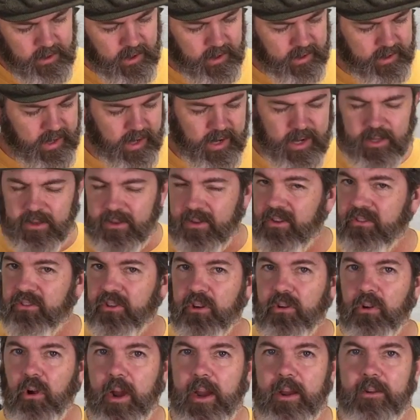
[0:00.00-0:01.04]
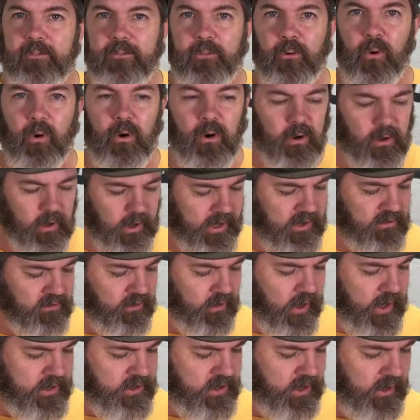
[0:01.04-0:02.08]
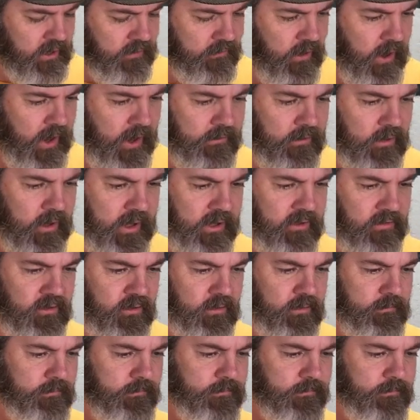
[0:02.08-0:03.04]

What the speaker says: Again, these are great for laser etching if you have a laser.